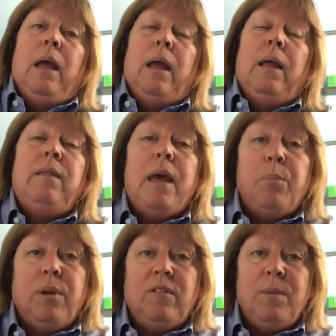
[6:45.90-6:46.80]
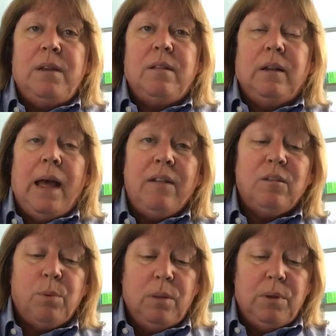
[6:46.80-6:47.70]
And that brings me to the last
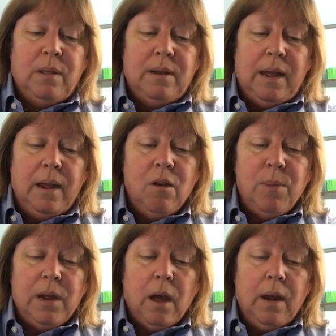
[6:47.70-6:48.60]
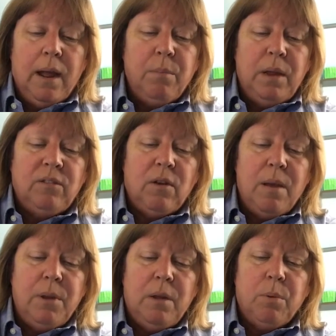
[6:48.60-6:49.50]
appointment of the day. Oh my God, how
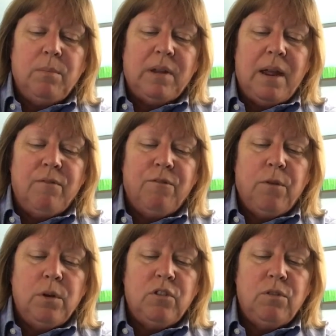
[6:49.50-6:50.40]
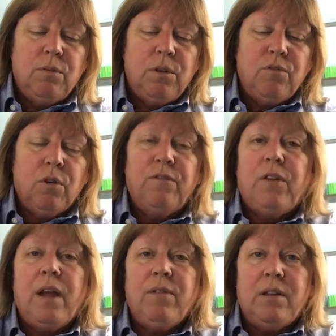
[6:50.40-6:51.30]
many appointments? I had 1, 2, 3, 4,
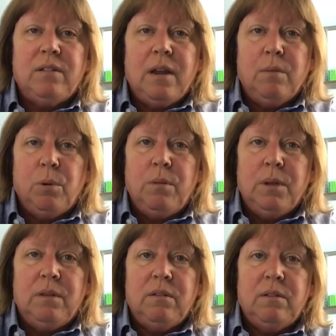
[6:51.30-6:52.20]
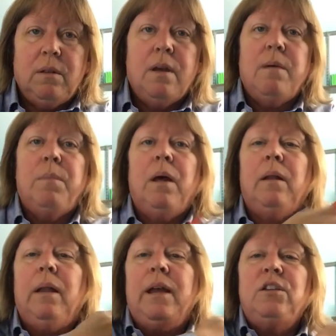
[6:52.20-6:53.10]
5 outside appointments.
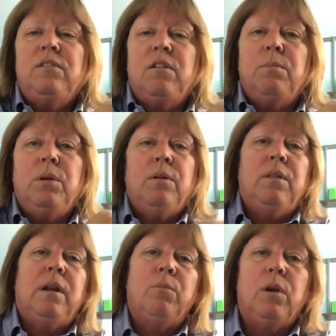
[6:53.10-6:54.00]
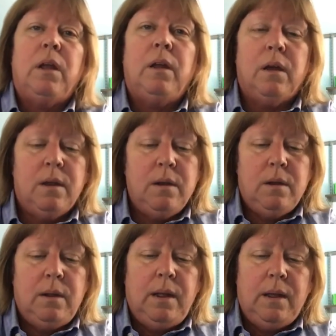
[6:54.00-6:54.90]
Elijah's computer that I'm working
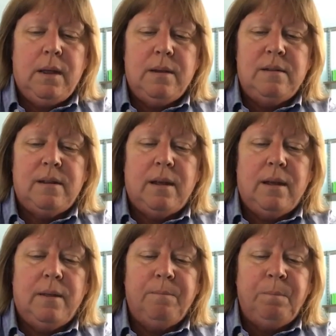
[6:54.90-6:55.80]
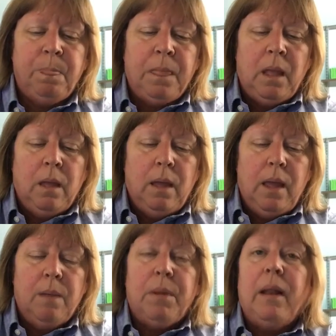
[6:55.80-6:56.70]
on, and
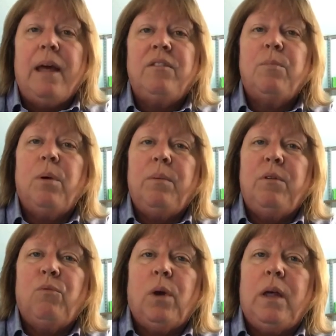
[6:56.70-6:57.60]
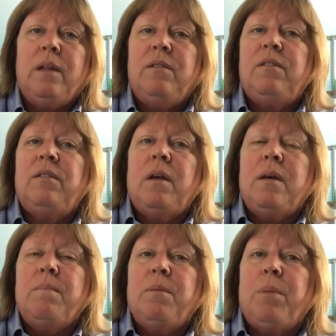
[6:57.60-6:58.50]
my last appointment was,
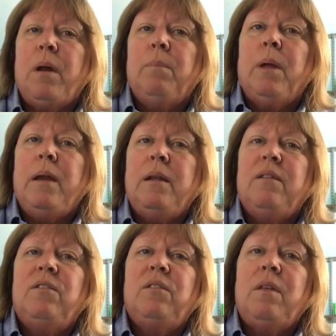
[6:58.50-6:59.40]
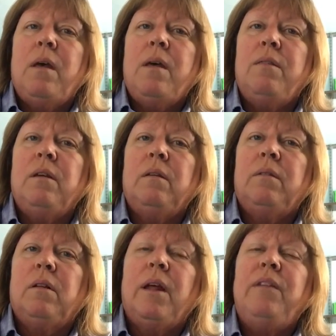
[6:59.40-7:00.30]
the bottom line is the
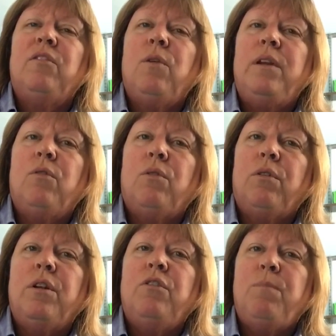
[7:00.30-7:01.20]
client's going to order a new